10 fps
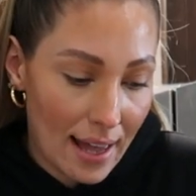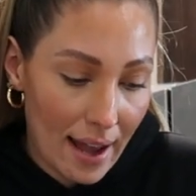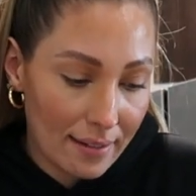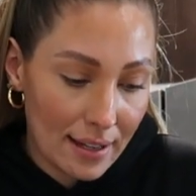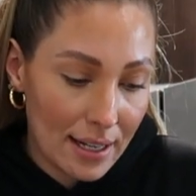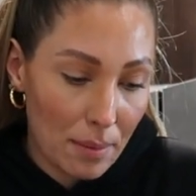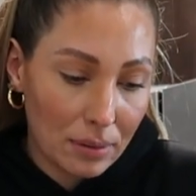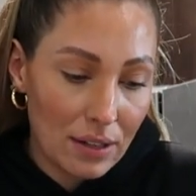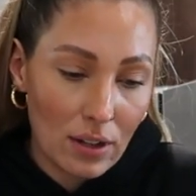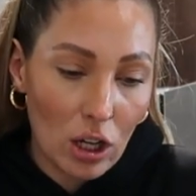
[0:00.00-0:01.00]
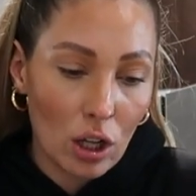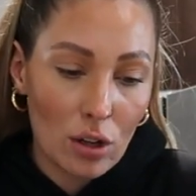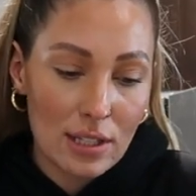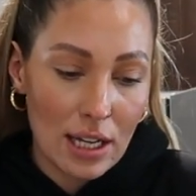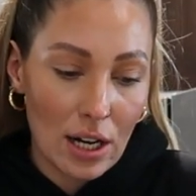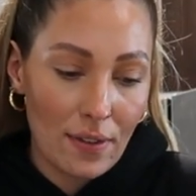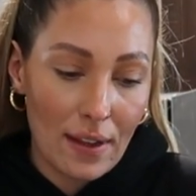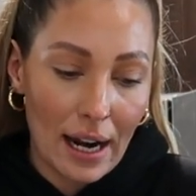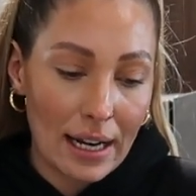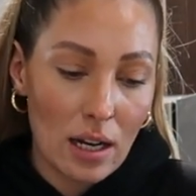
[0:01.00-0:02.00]
that end up leaving clothes here and
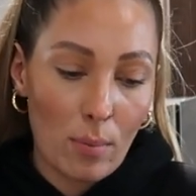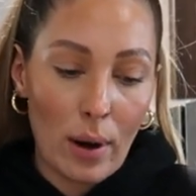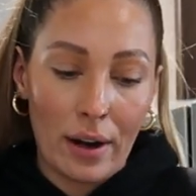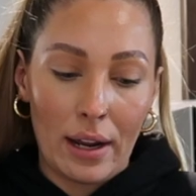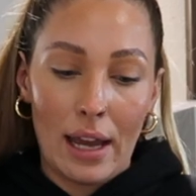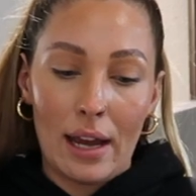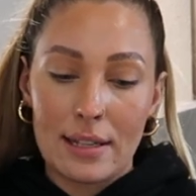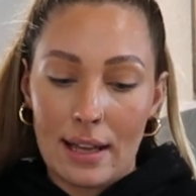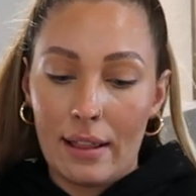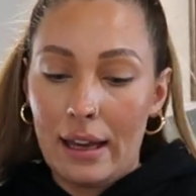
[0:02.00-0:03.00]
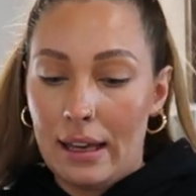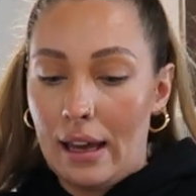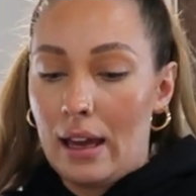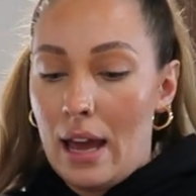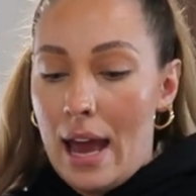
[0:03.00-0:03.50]
then I end up wearing it because I like it.